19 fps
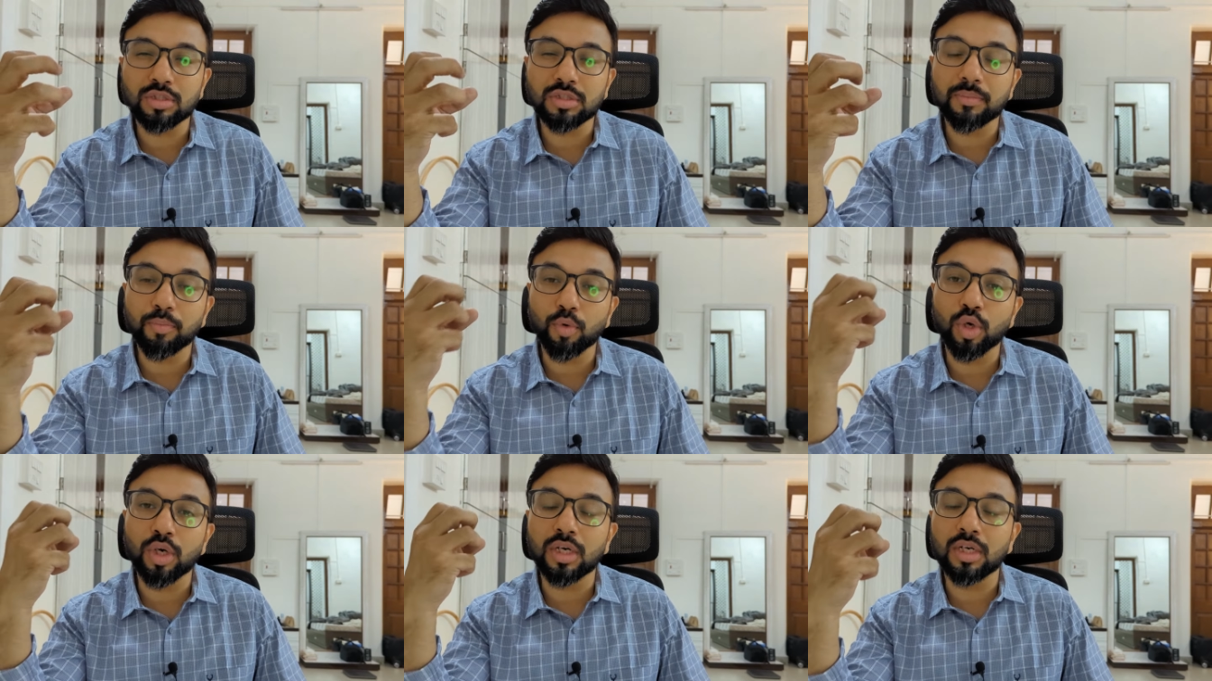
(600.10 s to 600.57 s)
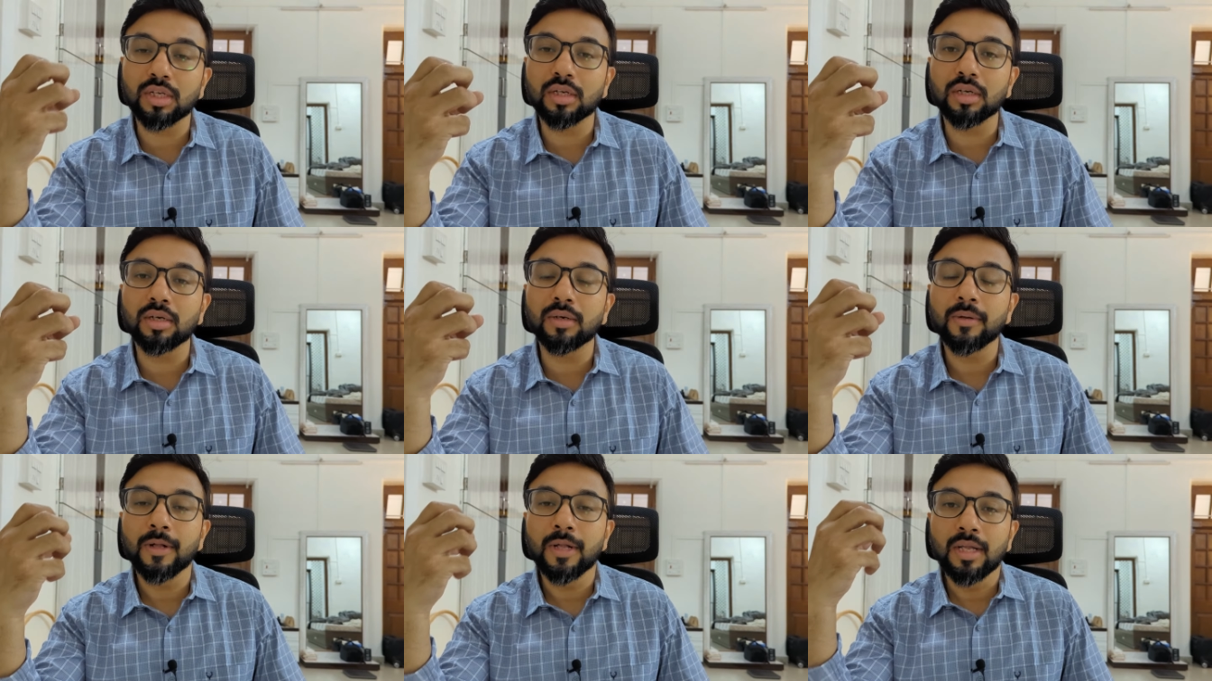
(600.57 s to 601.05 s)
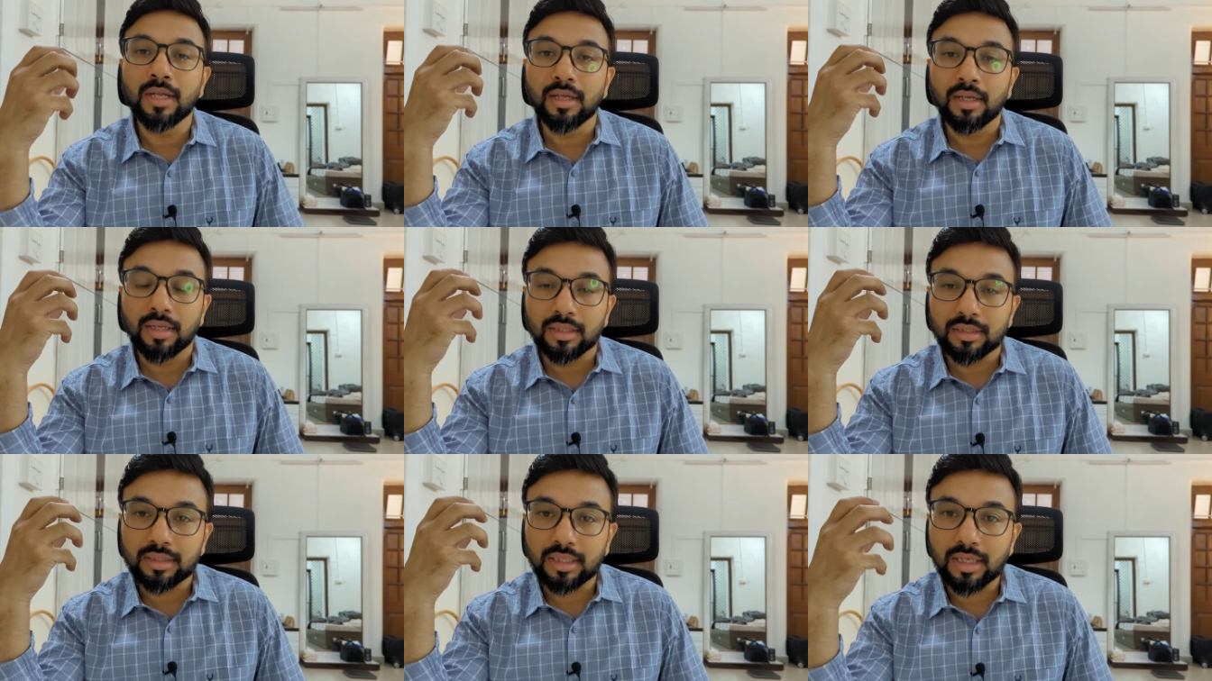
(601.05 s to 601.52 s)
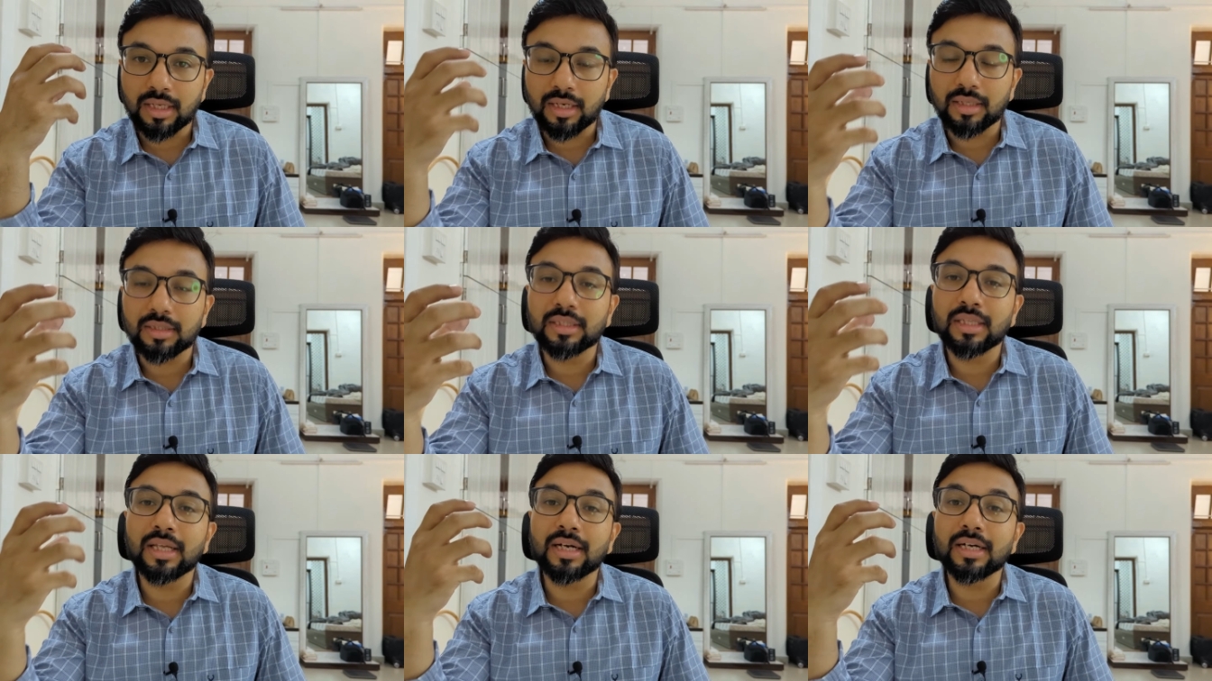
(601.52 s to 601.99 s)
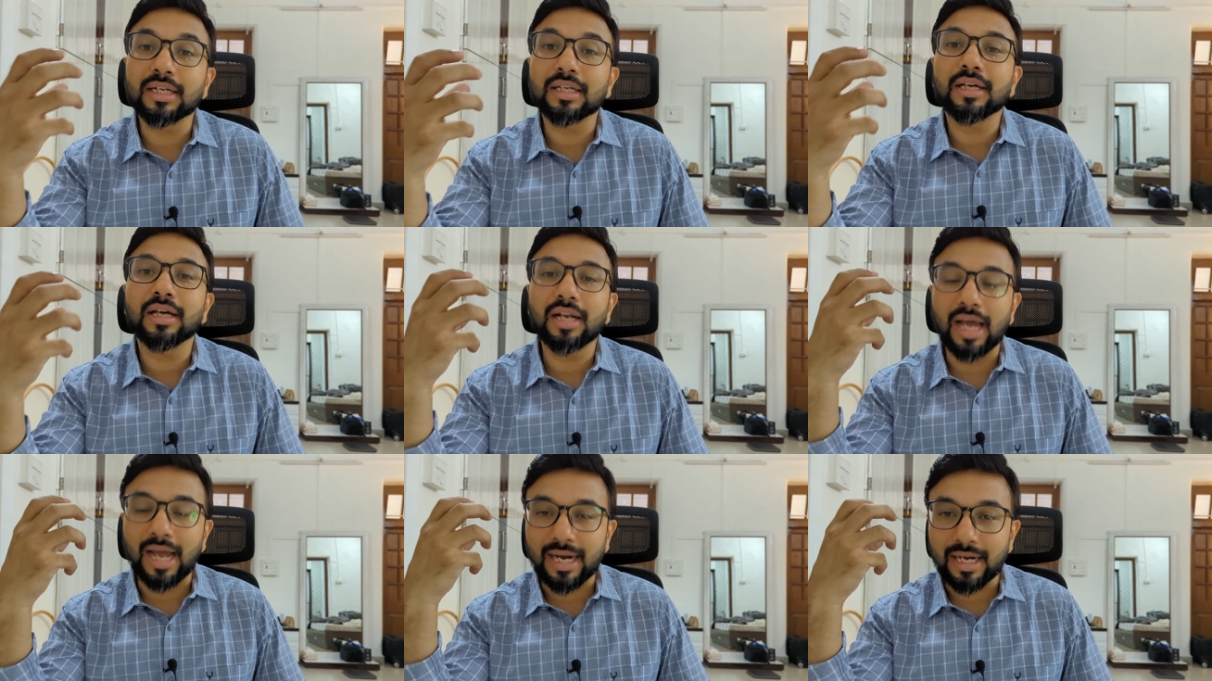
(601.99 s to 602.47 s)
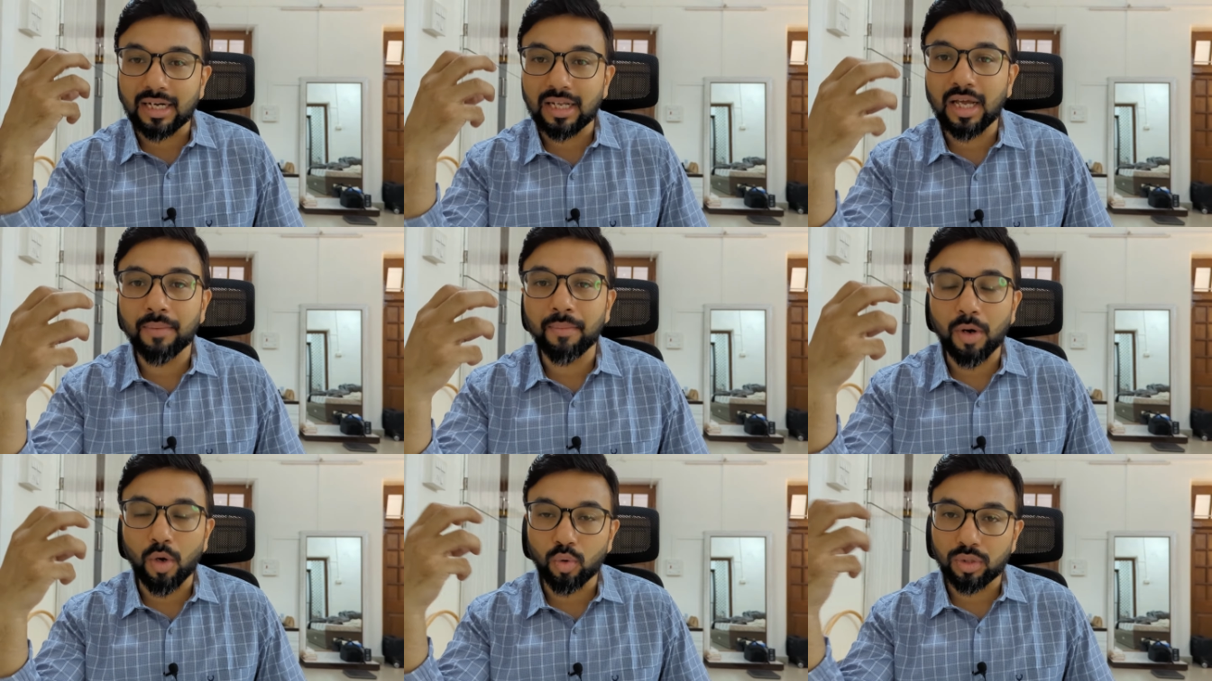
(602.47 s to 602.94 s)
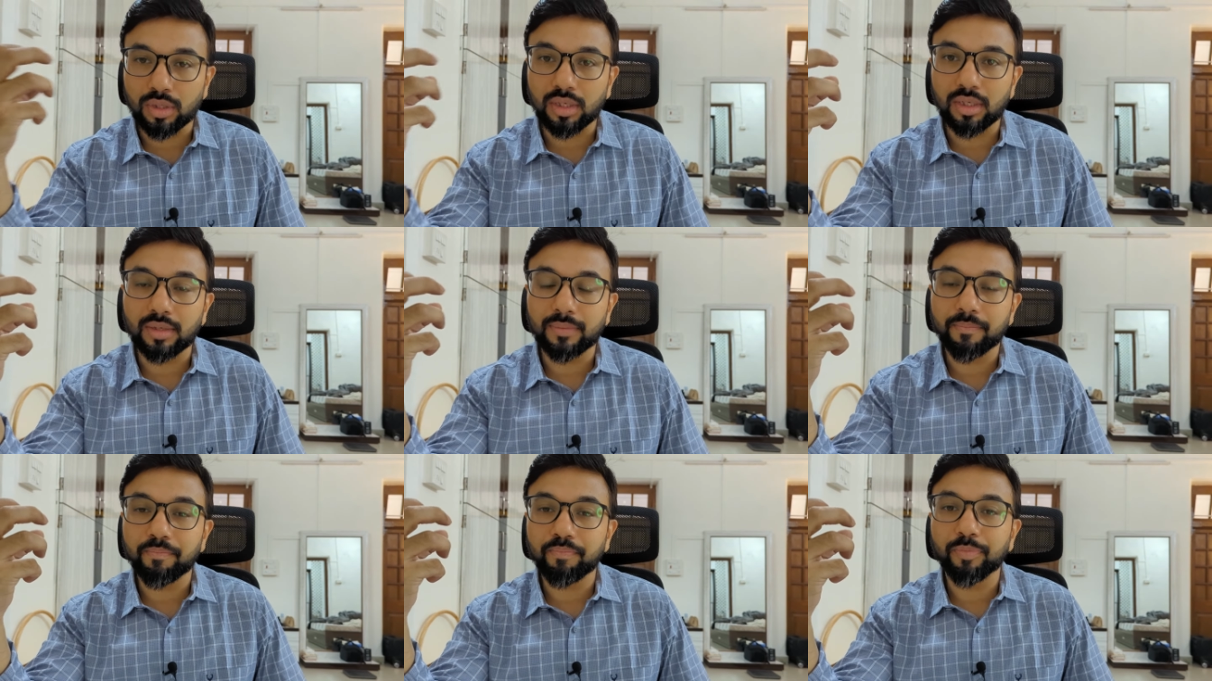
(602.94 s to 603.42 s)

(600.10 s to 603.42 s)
is the political theoretical idea about it,